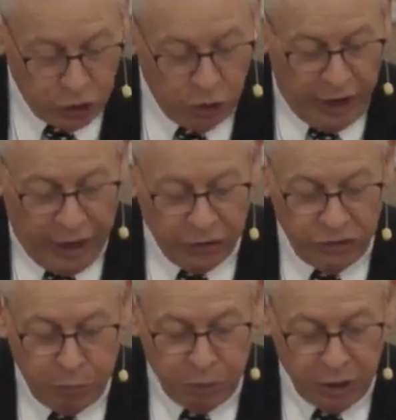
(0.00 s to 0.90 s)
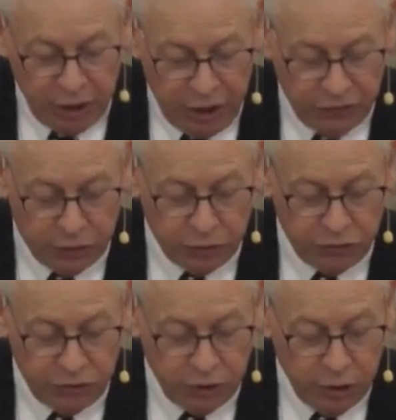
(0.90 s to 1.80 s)
as
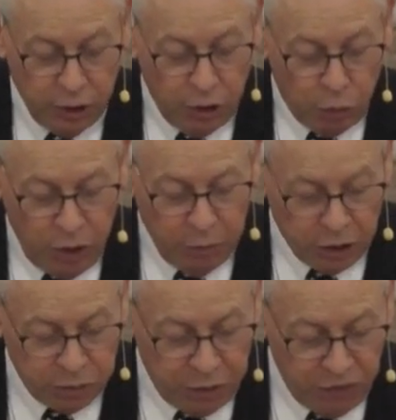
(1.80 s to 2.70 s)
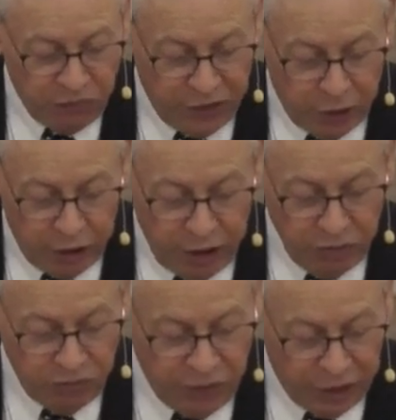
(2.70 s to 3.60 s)
believers, we must be very,
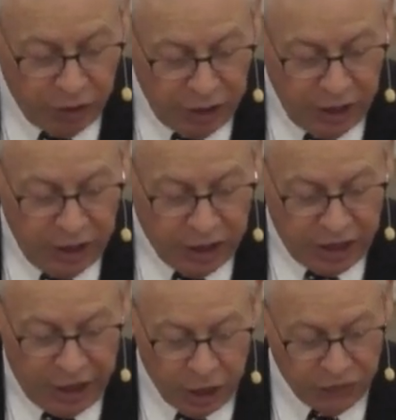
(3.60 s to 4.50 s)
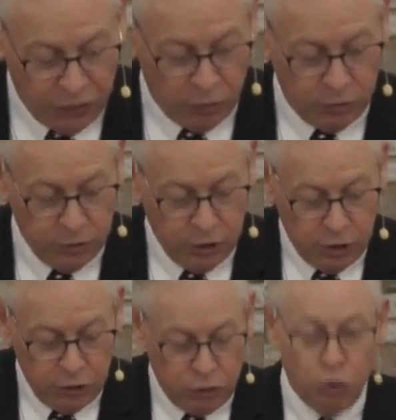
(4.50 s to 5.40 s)
very careful
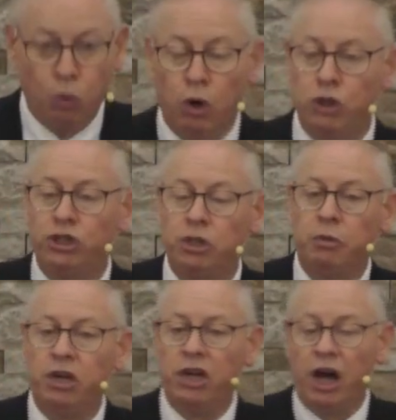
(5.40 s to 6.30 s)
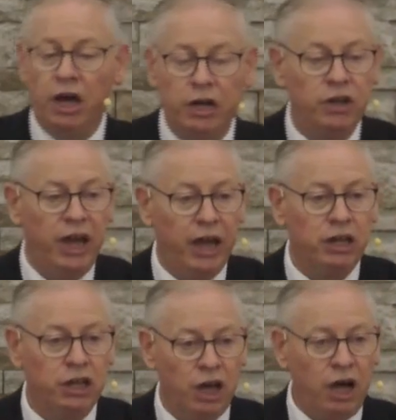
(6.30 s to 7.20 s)
to worship God
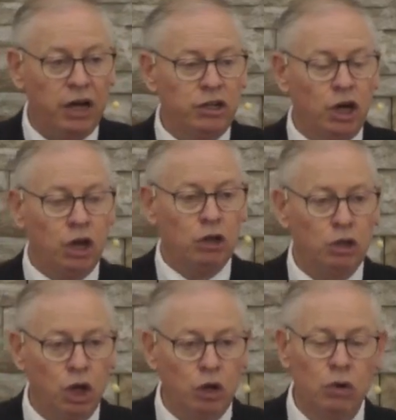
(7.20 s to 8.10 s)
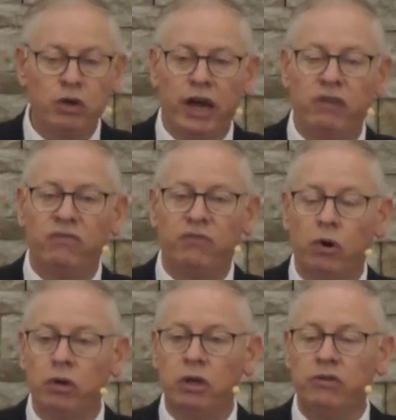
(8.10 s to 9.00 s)
and God alone and
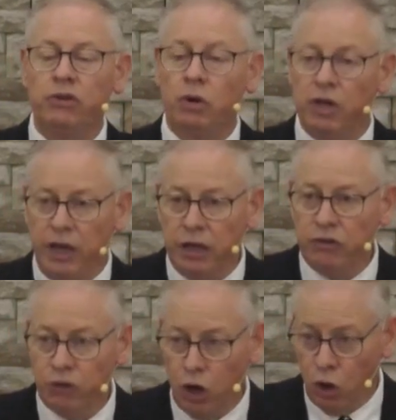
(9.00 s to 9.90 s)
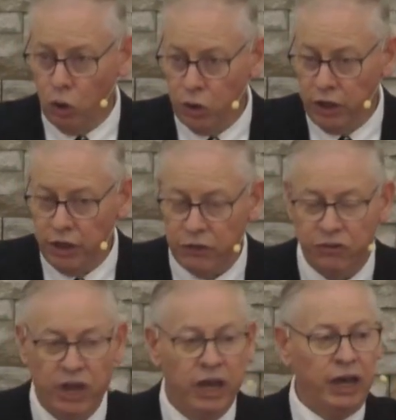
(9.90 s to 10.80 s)
focus on His holiness
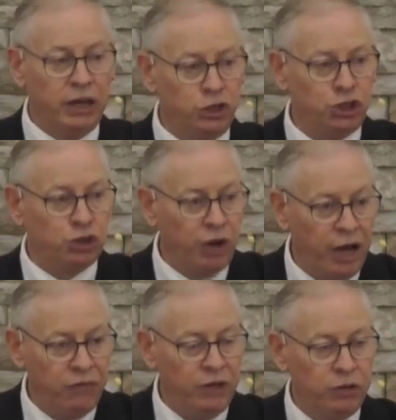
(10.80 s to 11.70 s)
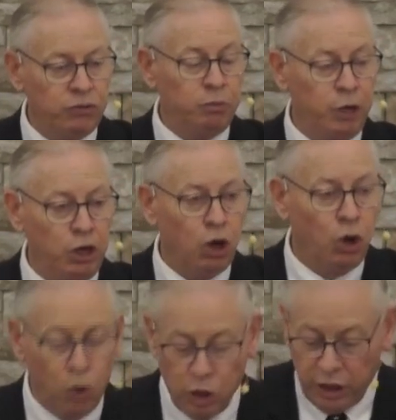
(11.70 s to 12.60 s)
and striving to be
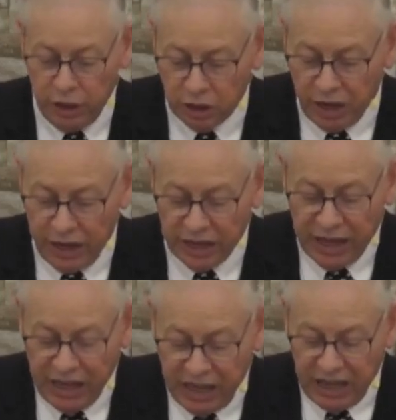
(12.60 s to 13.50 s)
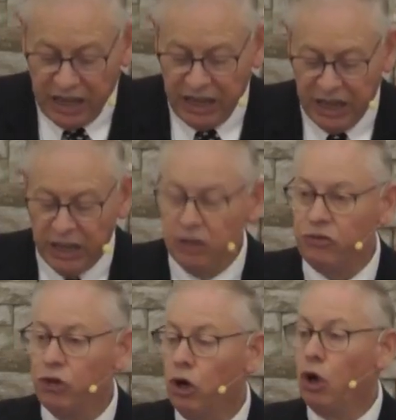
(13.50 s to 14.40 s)
holy like He
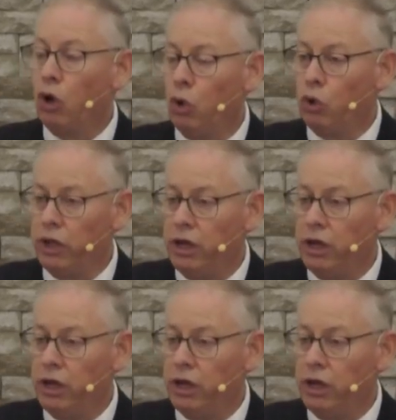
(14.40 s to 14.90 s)
is holy.